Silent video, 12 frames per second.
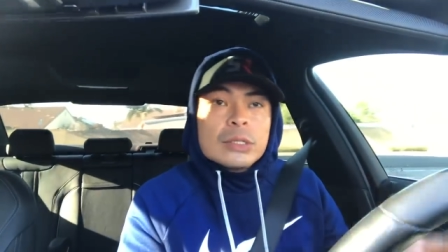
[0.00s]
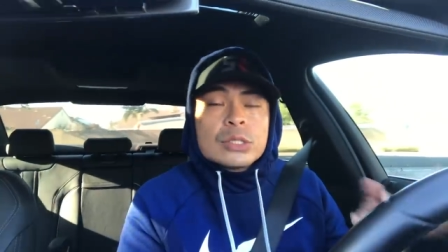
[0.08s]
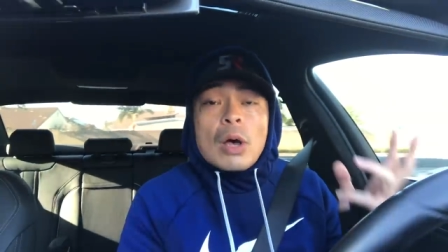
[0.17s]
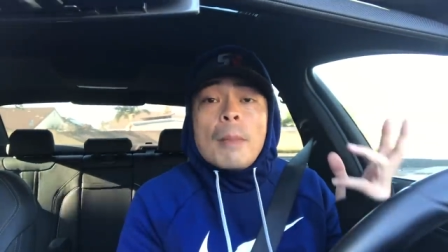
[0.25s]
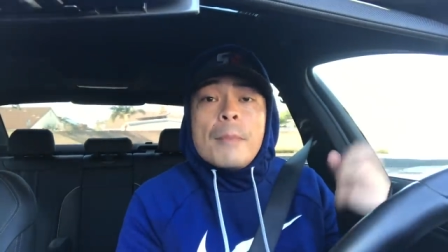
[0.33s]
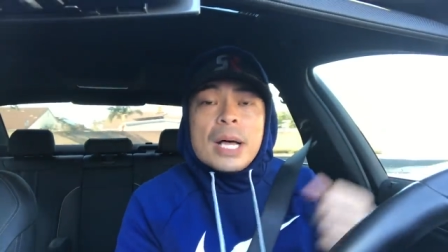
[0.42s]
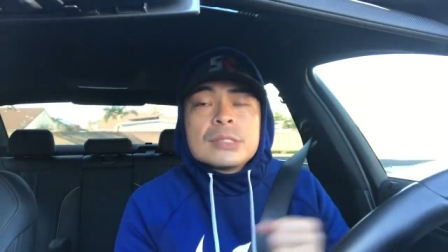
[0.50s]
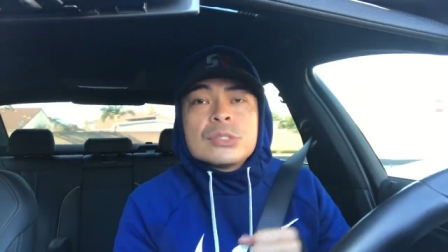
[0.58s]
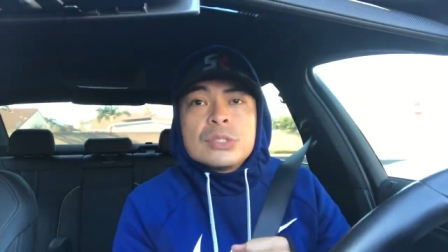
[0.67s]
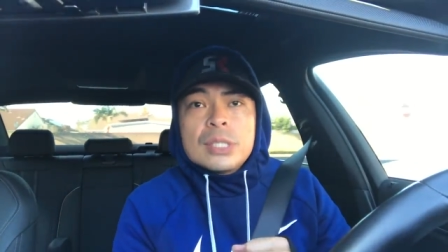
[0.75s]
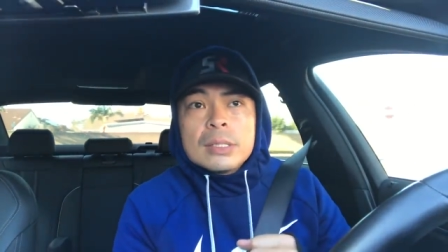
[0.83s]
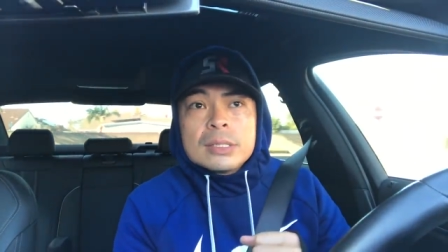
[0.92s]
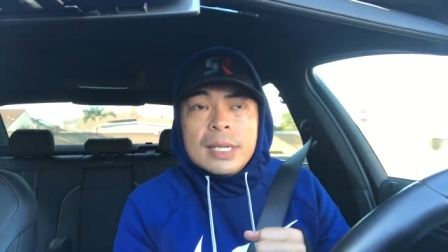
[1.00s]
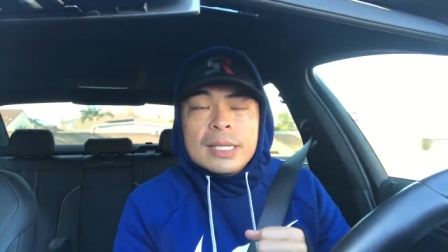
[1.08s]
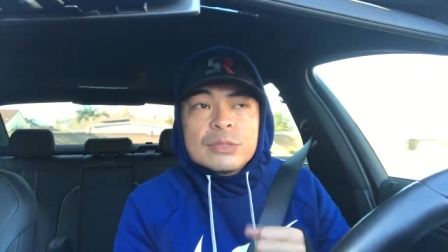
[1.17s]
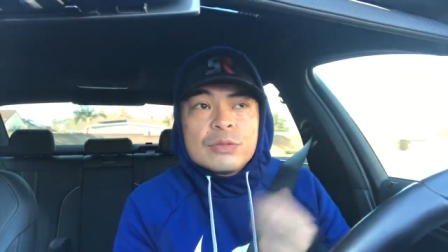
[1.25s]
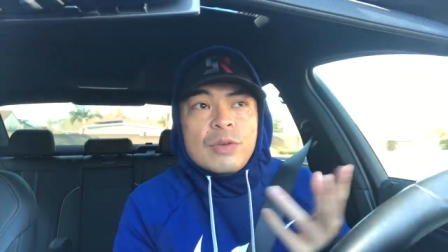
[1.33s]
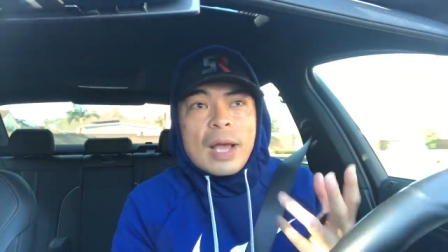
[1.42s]
It's called Monster Sale. Today
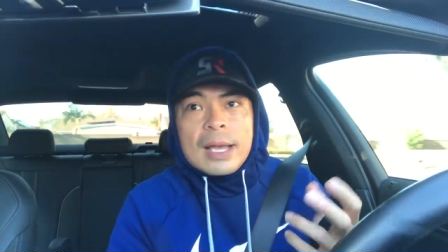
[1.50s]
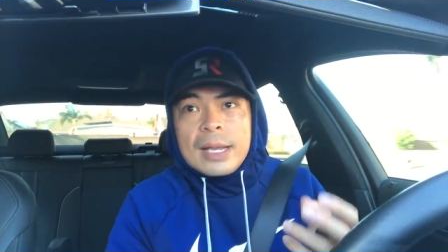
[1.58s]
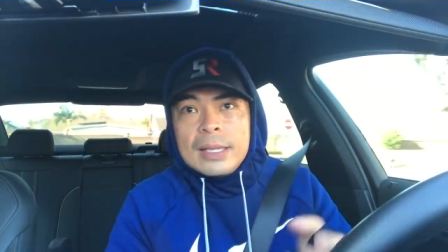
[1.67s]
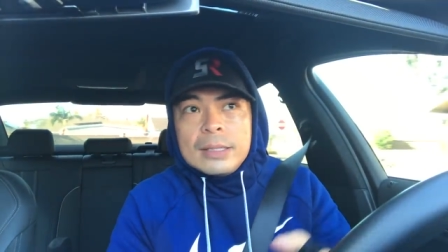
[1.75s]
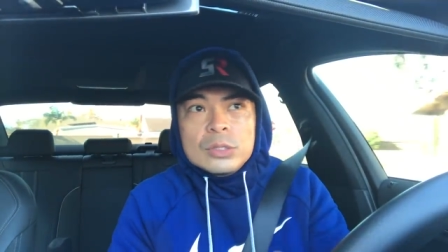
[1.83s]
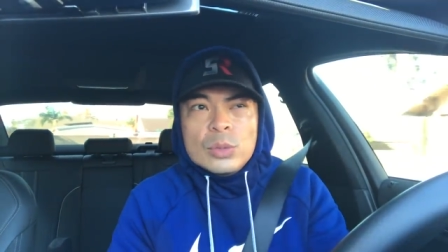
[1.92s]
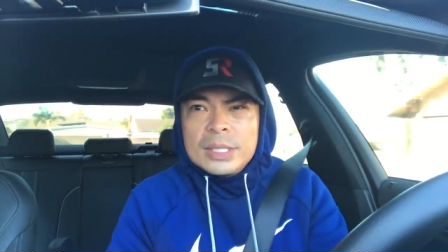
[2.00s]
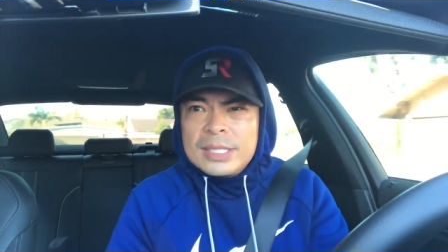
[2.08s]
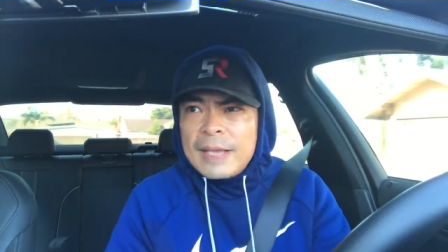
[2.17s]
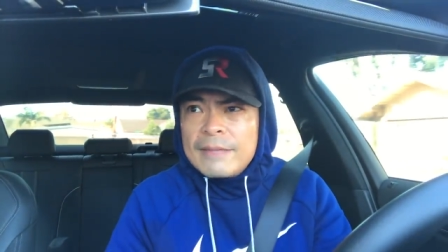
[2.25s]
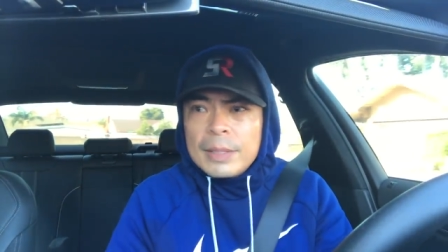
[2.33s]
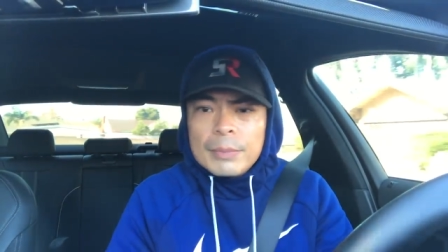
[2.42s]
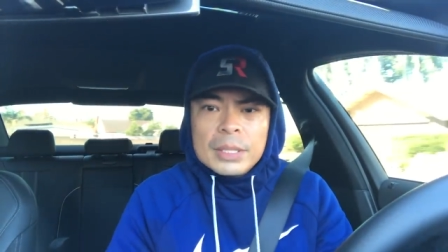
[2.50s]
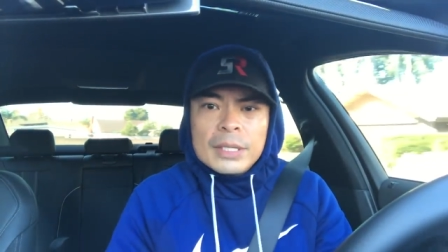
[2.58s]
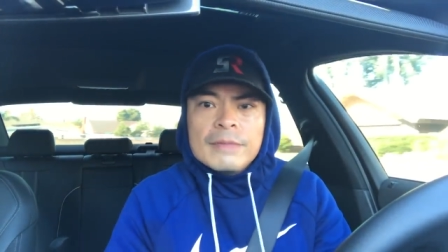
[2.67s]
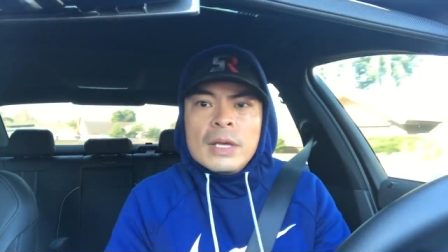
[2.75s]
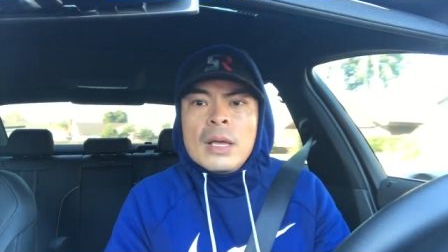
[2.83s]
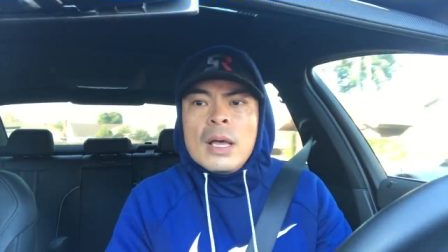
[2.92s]
is Friday, the twenty-seventh, I
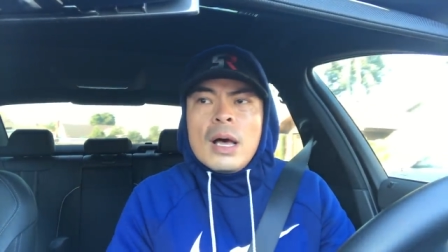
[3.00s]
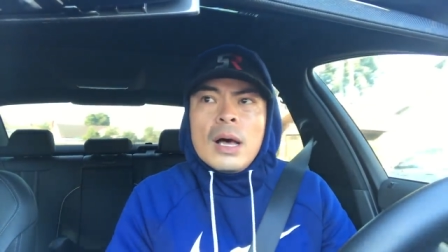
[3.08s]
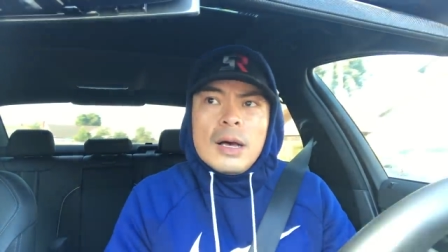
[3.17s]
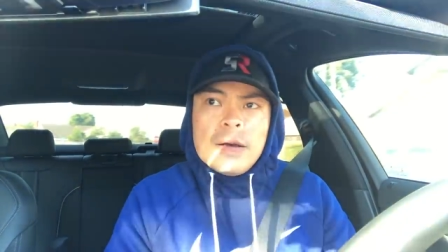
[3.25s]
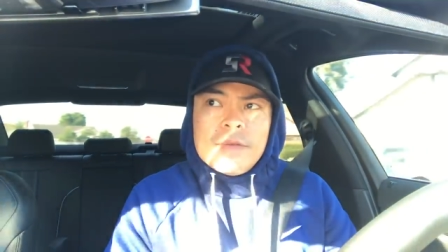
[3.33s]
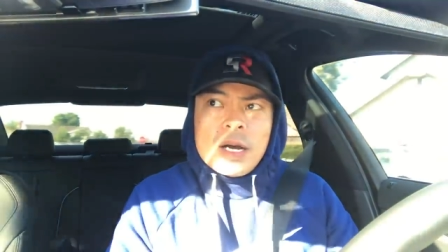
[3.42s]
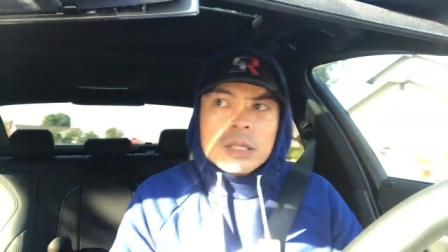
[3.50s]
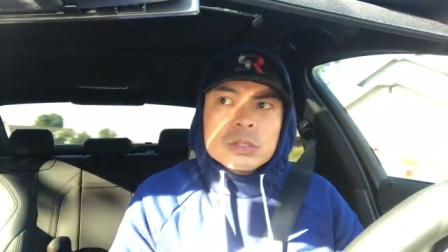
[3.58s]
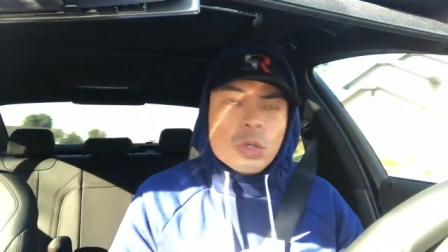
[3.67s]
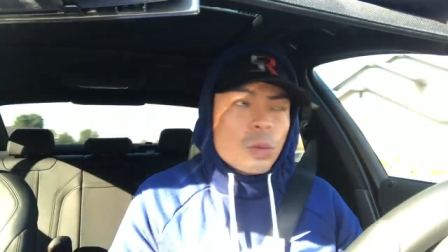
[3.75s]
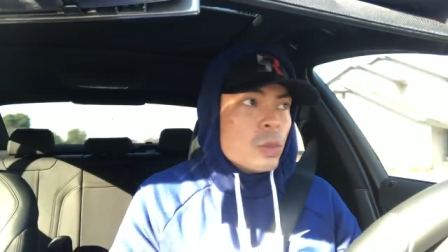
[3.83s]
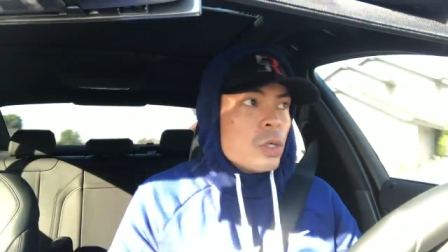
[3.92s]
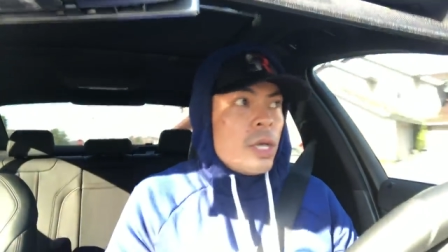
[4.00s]
believe, of October.